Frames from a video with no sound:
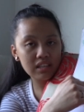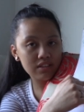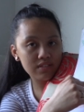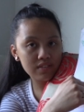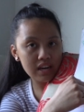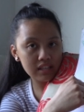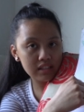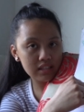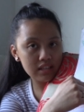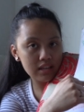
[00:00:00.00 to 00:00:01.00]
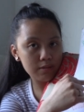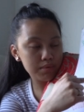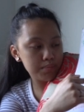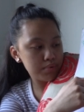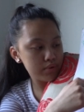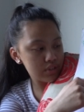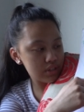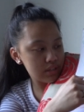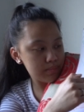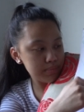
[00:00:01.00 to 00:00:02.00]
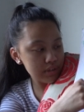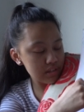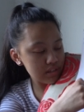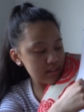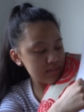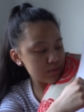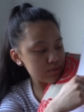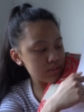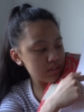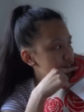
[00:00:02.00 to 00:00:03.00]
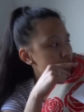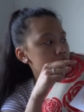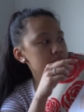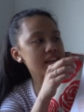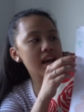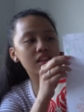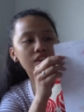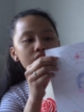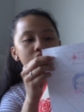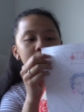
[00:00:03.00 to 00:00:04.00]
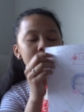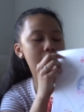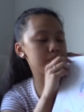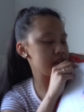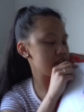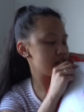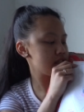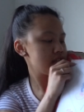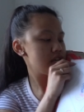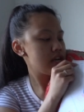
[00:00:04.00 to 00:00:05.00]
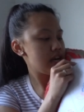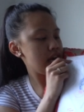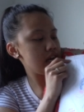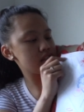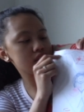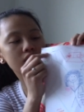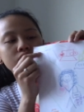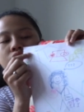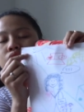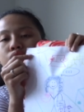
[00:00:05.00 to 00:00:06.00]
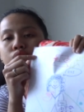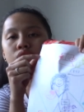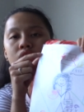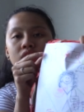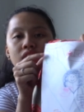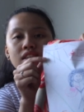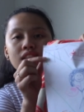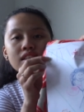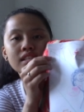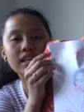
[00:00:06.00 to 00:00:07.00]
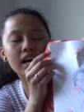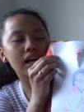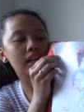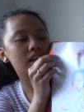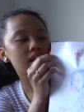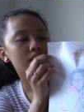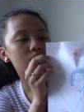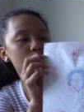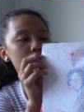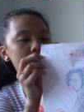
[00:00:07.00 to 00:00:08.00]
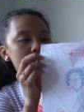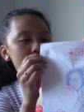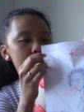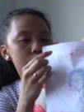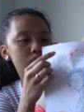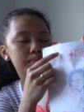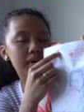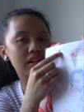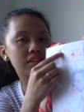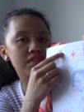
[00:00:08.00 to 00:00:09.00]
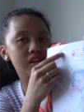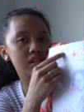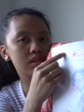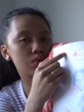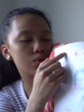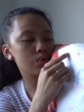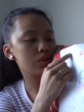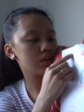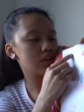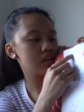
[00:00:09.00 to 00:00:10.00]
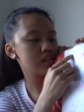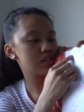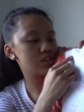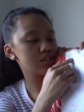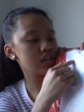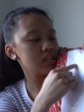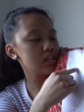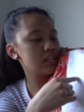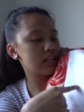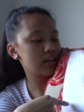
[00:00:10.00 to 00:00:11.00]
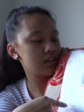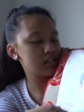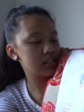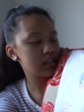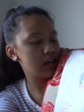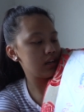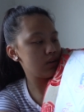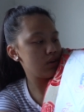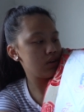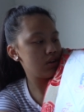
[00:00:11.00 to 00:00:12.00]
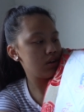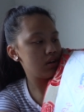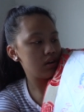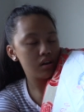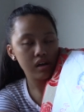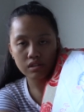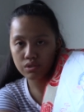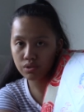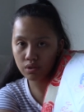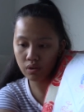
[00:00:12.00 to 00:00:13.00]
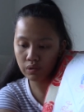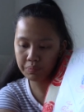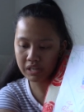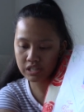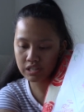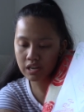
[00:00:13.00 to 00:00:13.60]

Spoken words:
correct and proportionate person I've drawn. Oh yeah, the hurdle to happiness. And so I've just drawn the sun with a cute smiley face in the corner and just shining down its light on to the whole picture.